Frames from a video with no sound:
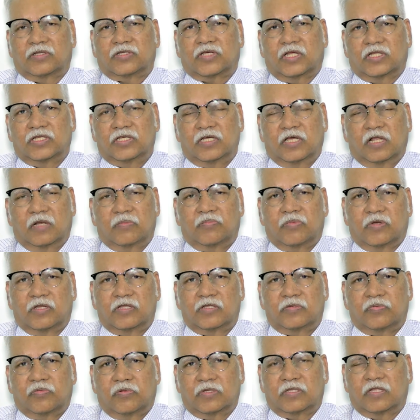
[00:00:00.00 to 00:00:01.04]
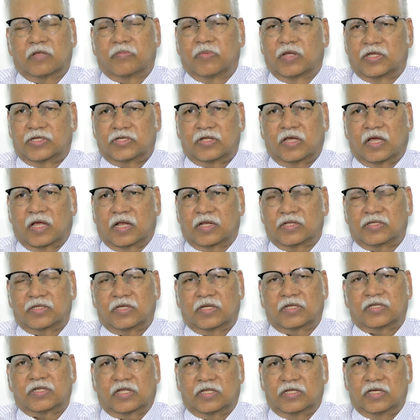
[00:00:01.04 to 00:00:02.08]
on surgical principles the breast
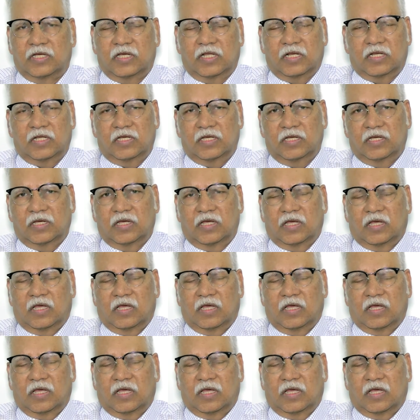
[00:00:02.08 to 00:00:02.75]
cancer surgically.